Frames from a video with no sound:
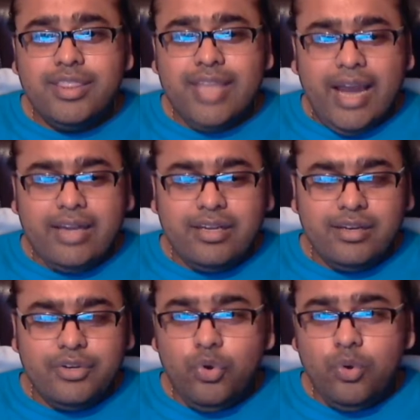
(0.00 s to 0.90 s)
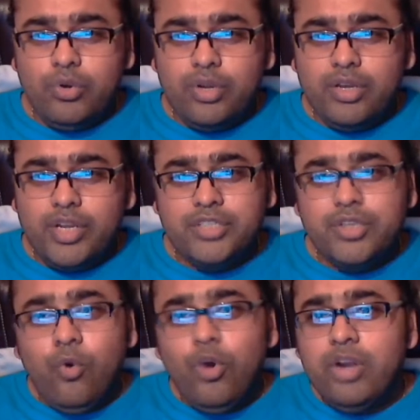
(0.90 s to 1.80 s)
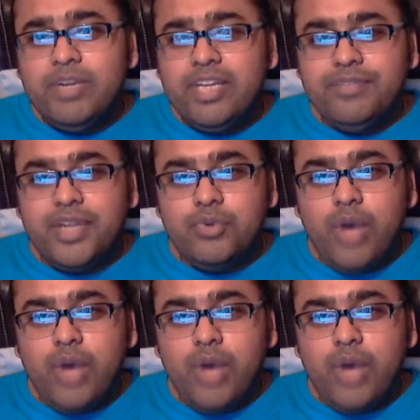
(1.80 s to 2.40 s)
that no, it's an old belief that